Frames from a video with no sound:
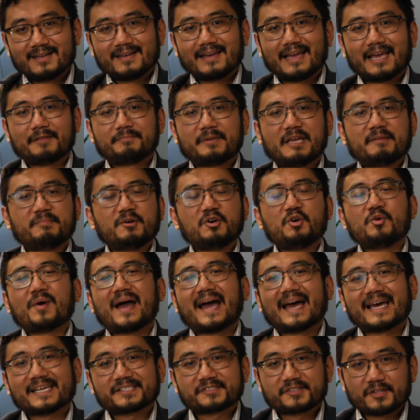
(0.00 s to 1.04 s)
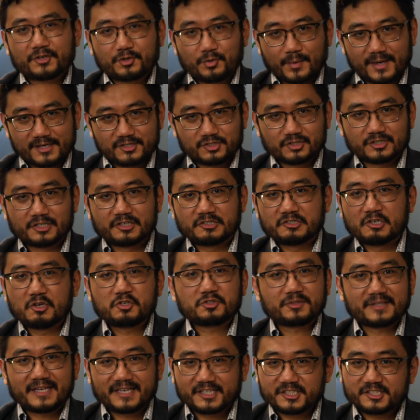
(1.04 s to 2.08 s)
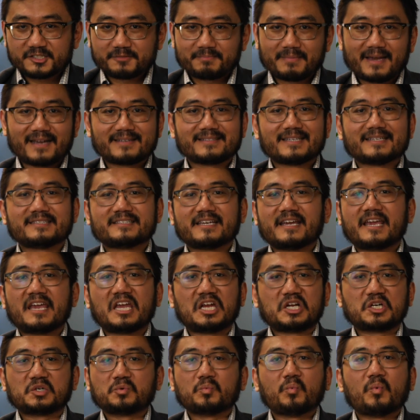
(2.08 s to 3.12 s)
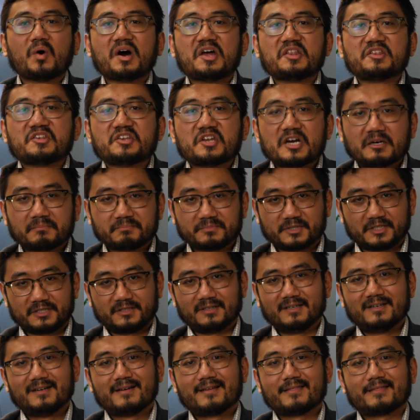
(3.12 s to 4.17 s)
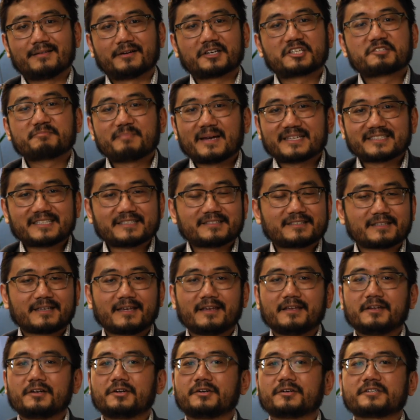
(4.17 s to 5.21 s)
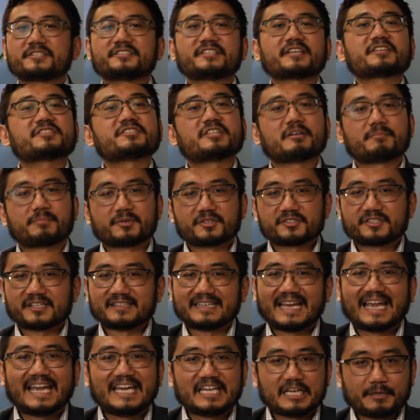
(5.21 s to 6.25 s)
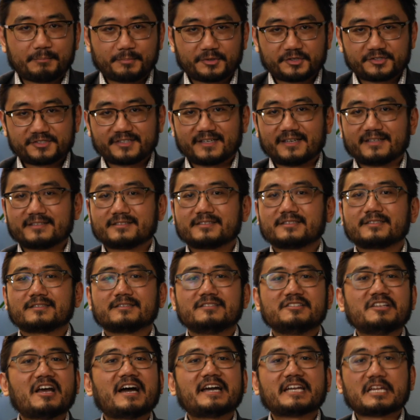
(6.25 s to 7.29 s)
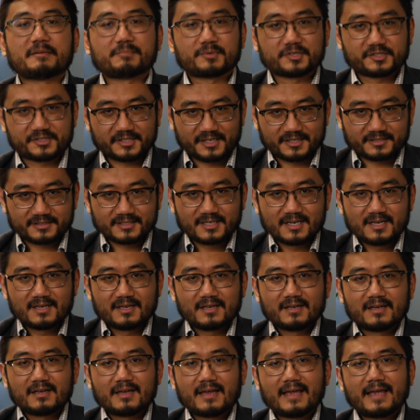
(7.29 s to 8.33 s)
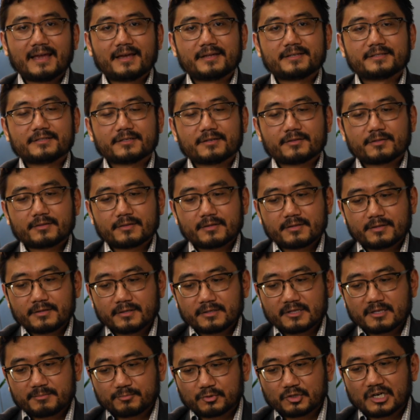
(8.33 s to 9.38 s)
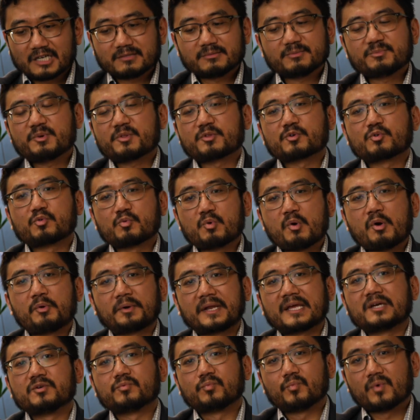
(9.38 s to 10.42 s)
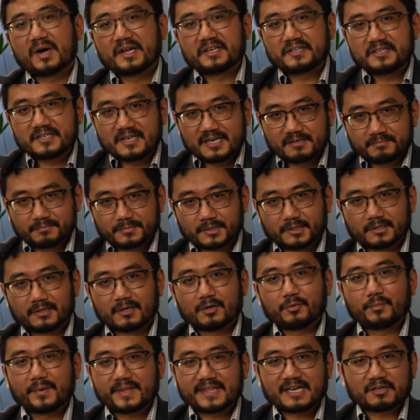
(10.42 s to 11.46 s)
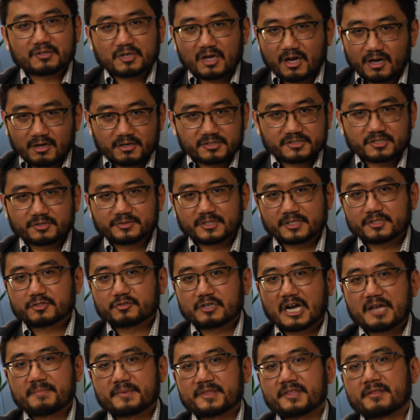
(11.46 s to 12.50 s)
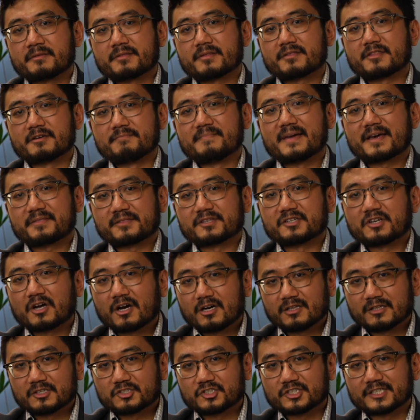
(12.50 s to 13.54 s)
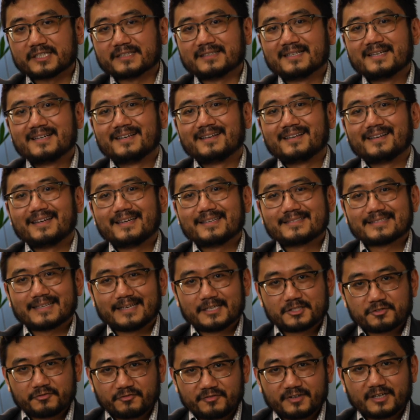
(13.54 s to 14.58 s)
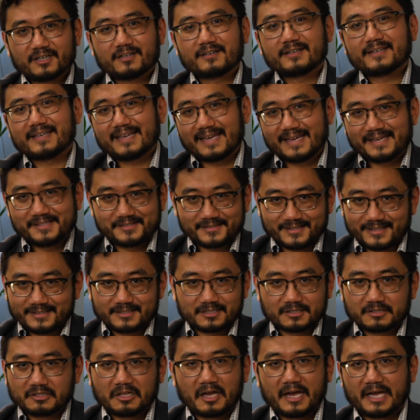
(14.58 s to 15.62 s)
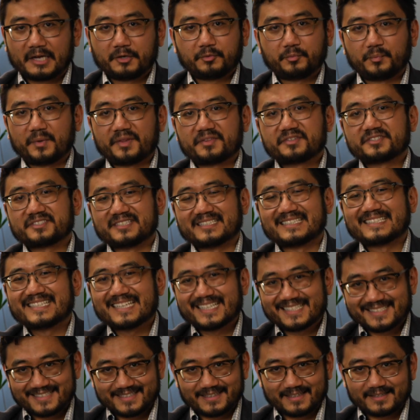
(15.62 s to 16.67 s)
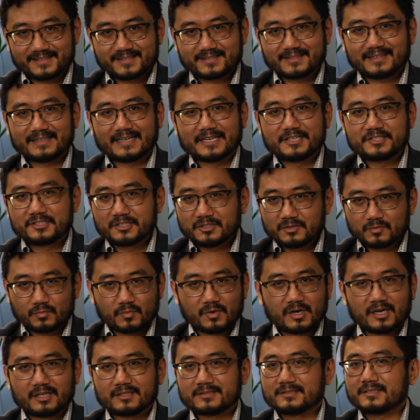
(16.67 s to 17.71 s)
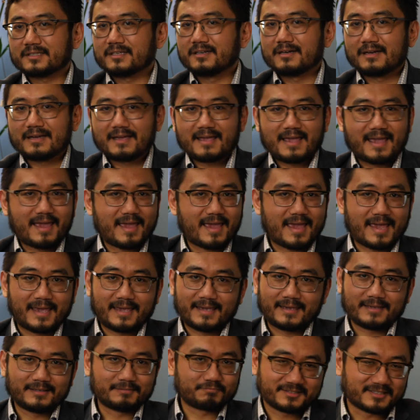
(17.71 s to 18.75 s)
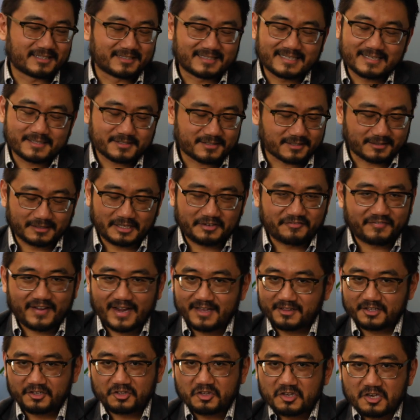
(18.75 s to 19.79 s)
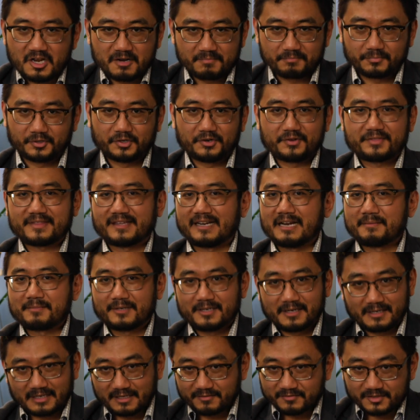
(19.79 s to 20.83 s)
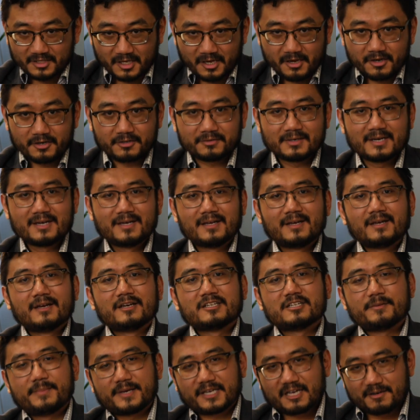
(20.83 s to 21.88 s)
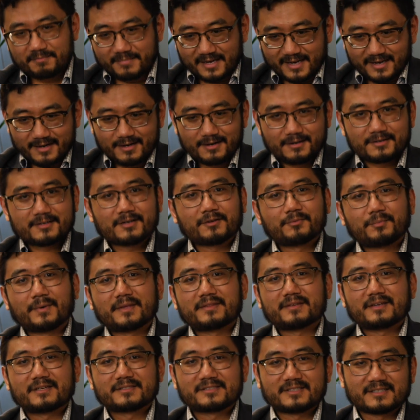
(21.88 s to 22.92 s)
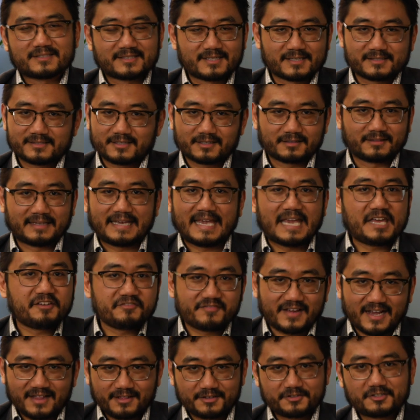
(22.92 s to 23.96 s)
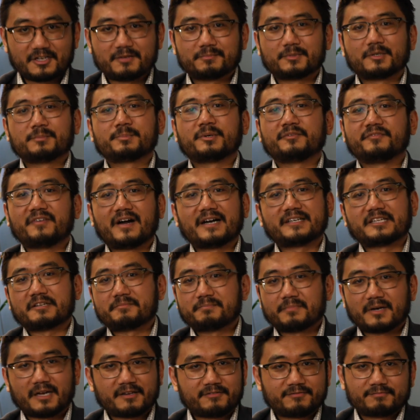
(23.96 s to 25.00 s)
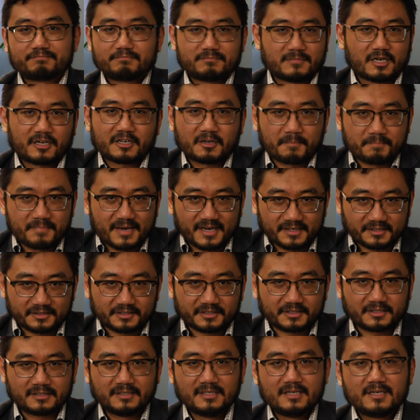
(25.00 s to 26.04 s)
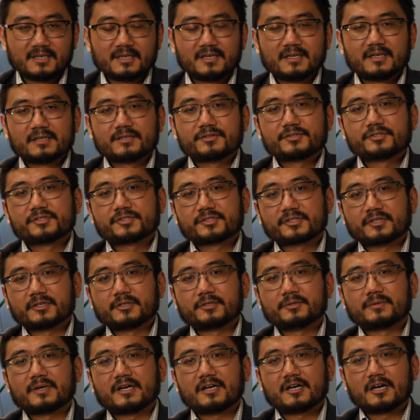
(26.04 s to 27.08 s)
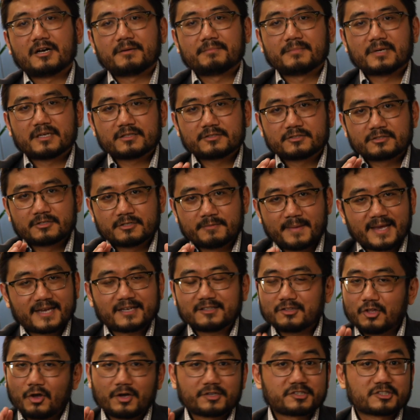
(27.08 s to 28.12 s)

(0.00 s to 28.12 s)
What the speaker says: and people who ask the question are usually expecting to hear one number. They're expecting to hear 60%, 80%, 90%. And the problem with quoting one number without also describing the methodology is that it's very easy to lie with statistics. And I don't want a statistically valid number that I'm going to give to you to be compared with a statistically invalid number provided by a competitor. So to make a long